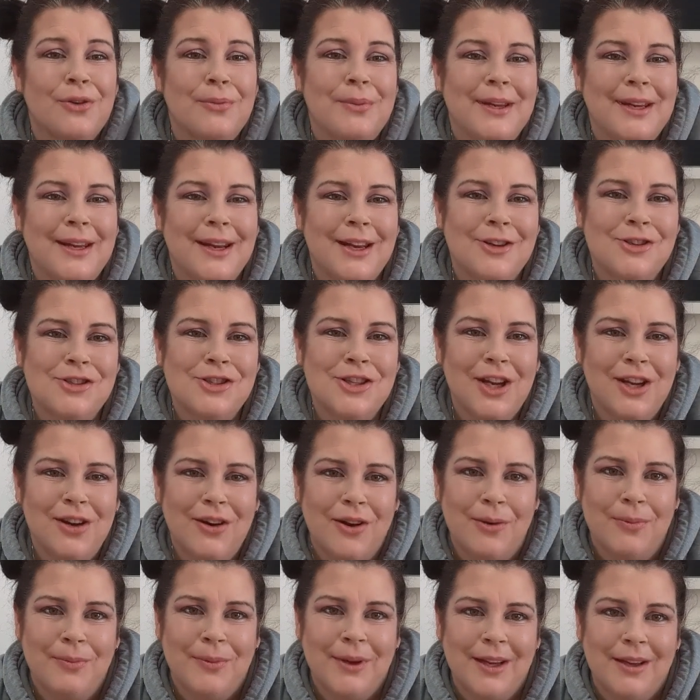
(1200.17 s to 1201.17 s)
be a nice shade
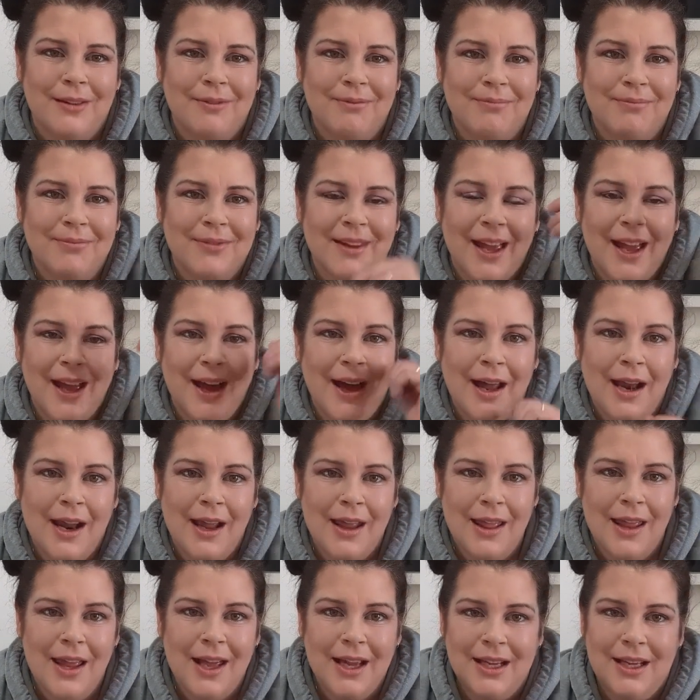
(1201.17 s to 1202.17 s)
on me. And
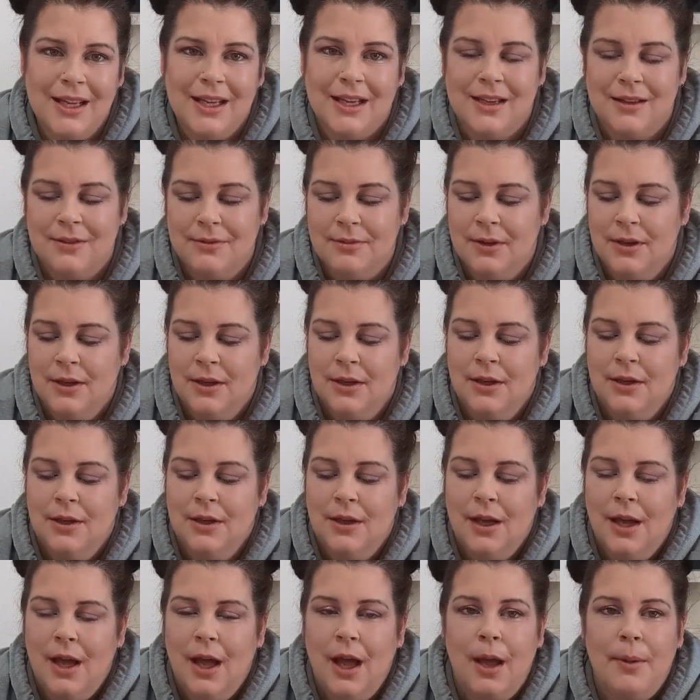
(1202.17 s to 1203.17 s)
I like it.
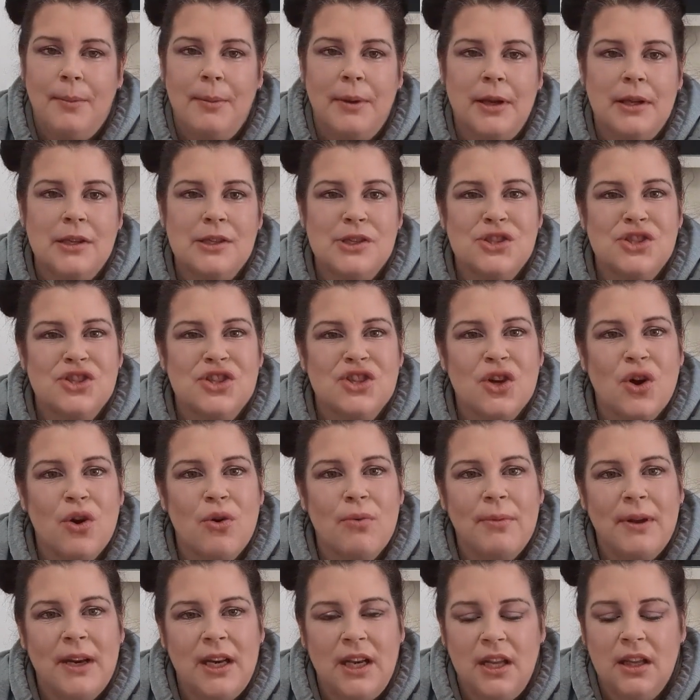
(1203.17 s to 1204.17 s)
I mean, so
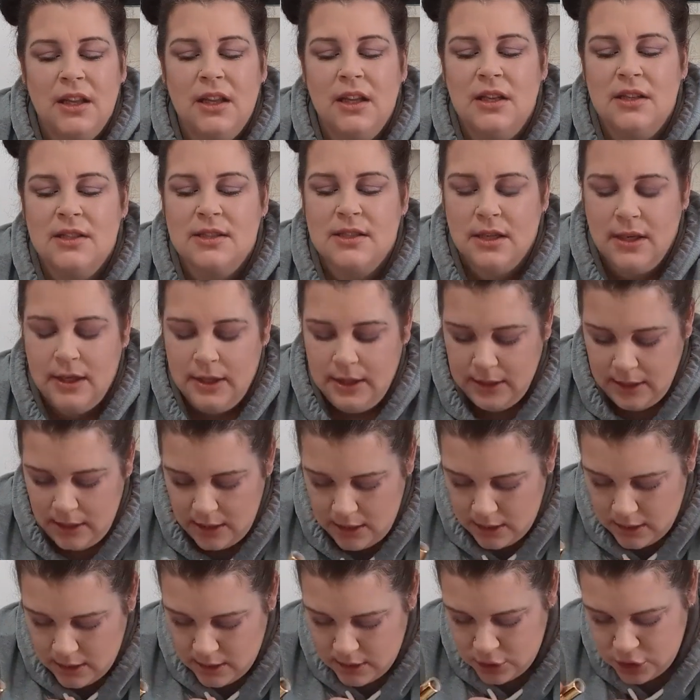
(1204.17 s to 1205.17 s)
many of these
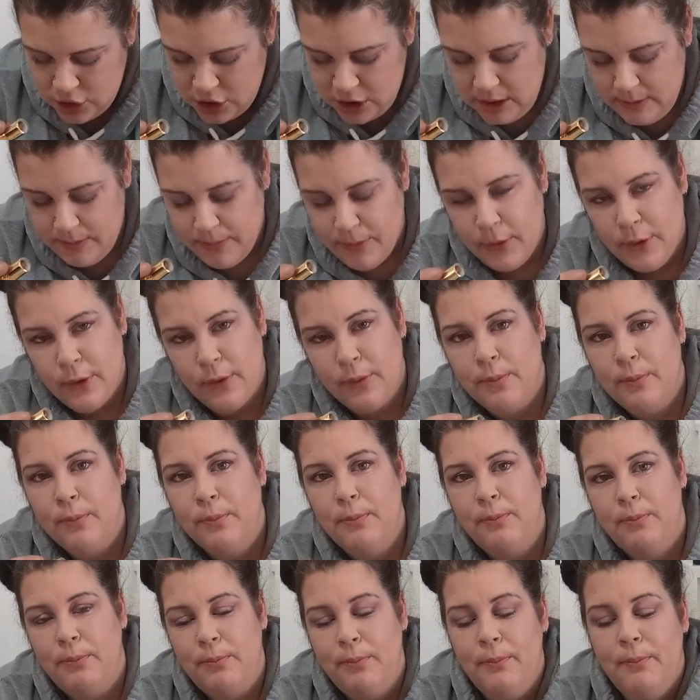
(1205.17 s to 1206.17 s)
cheaper
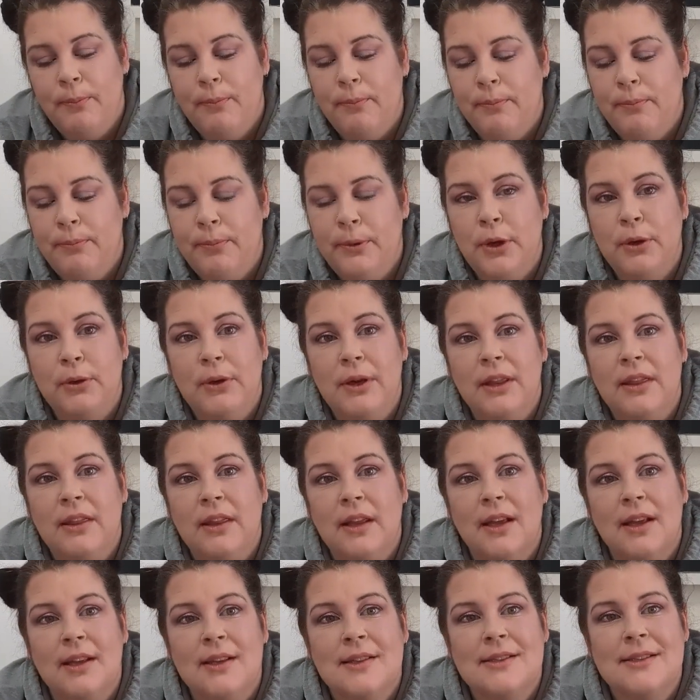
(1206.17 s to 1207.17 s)
beauty
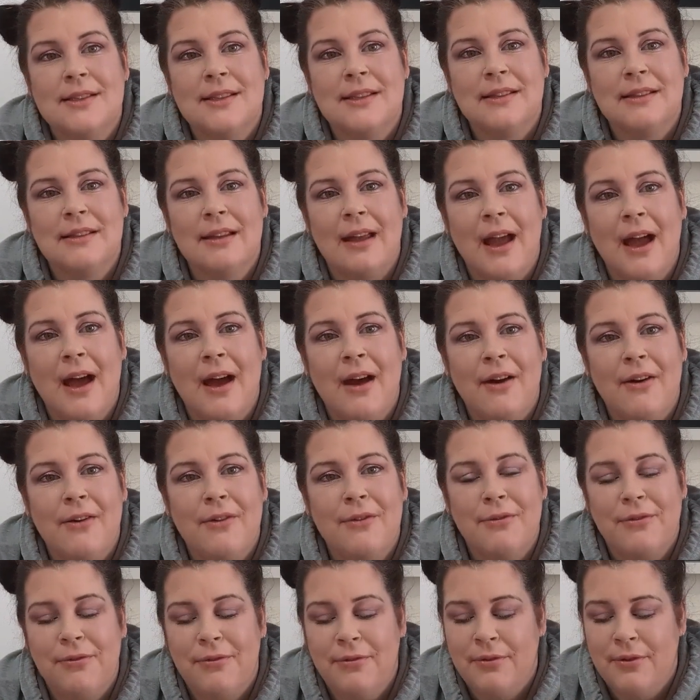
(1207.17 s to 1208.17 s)
things
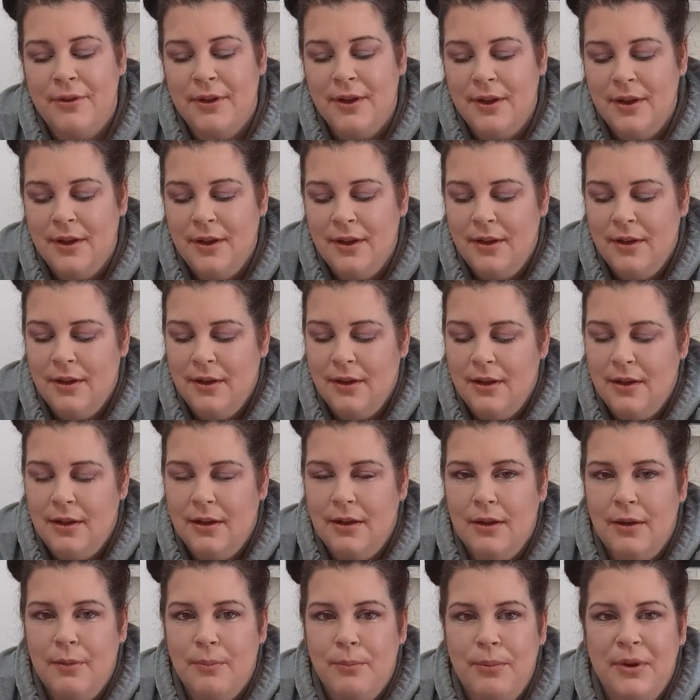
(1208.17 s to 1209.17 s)
have
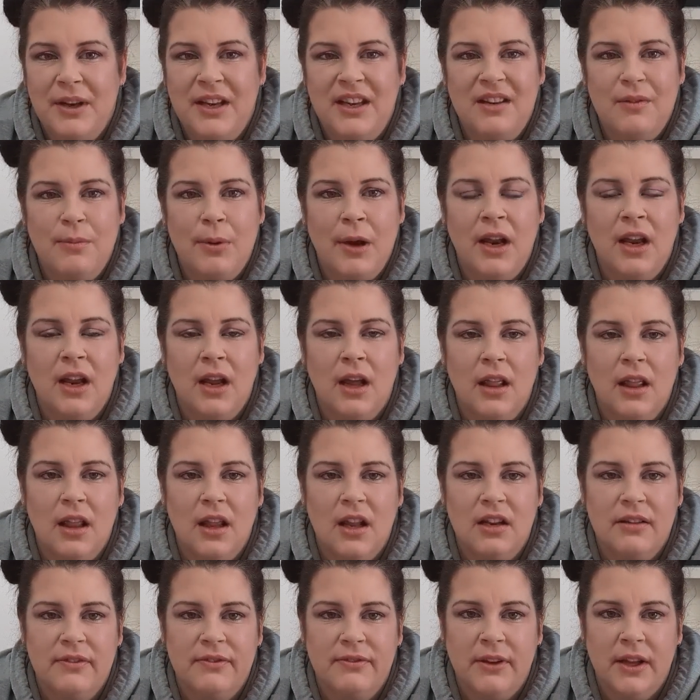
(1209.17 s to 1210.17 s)
been putting a
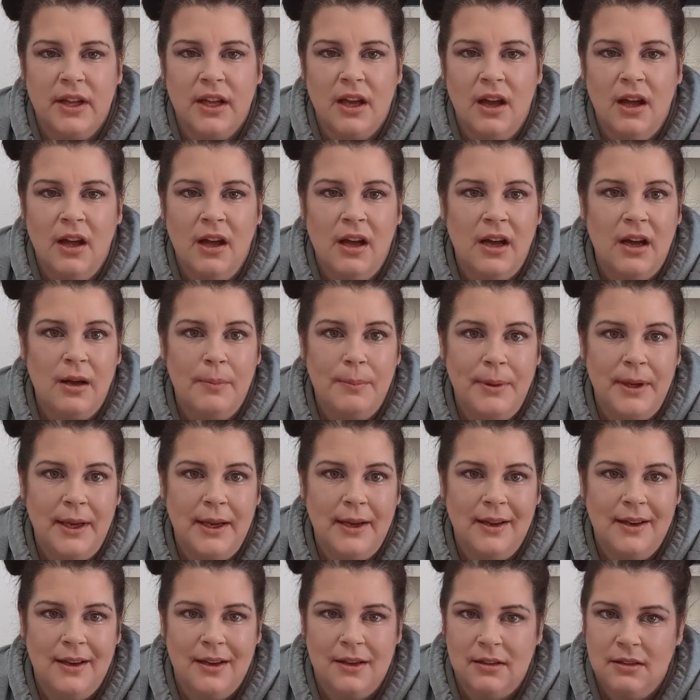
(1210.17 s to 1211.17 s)
lot of like hot
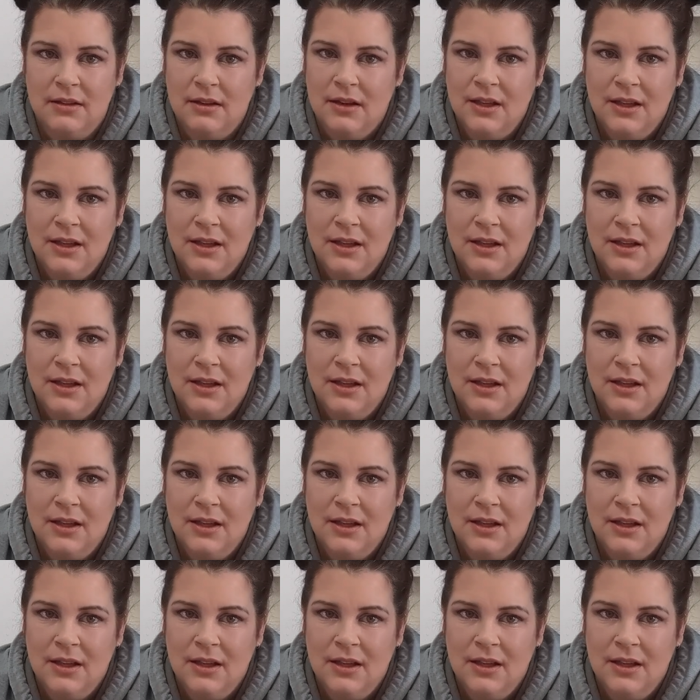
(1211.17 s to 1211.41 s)
pink, and